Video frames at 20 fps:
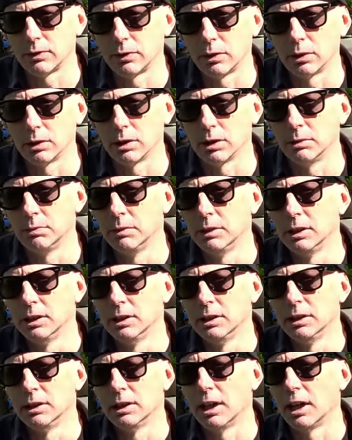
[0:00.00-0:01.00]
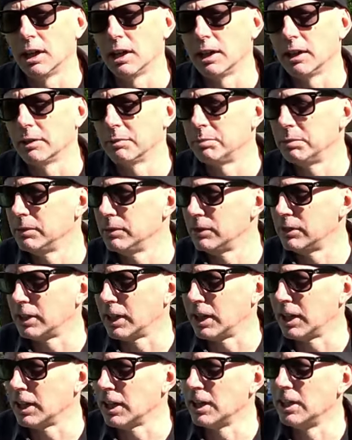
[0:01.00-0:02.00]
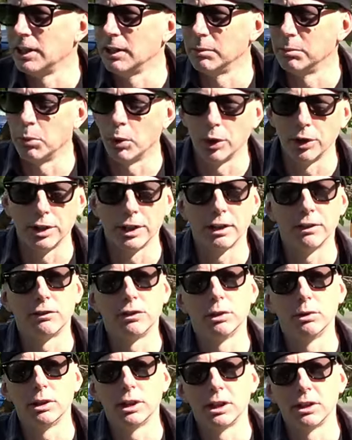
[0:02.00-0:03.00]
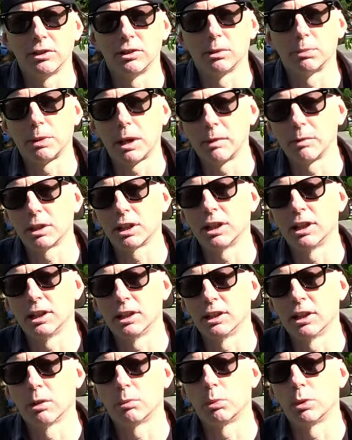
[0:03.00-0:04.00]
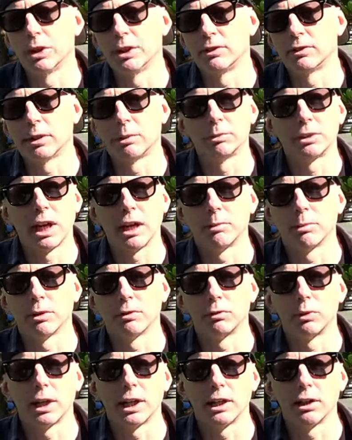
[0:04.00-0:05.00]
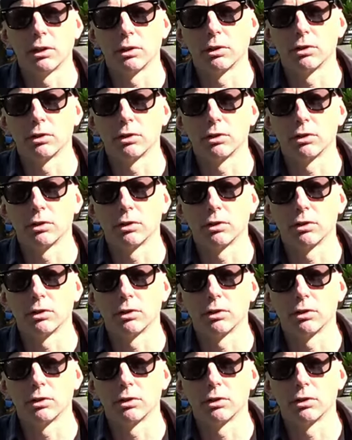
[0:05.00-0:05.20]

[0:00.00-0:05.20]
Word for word: for, say, more than a few years, you're probably going to end up with some type of radio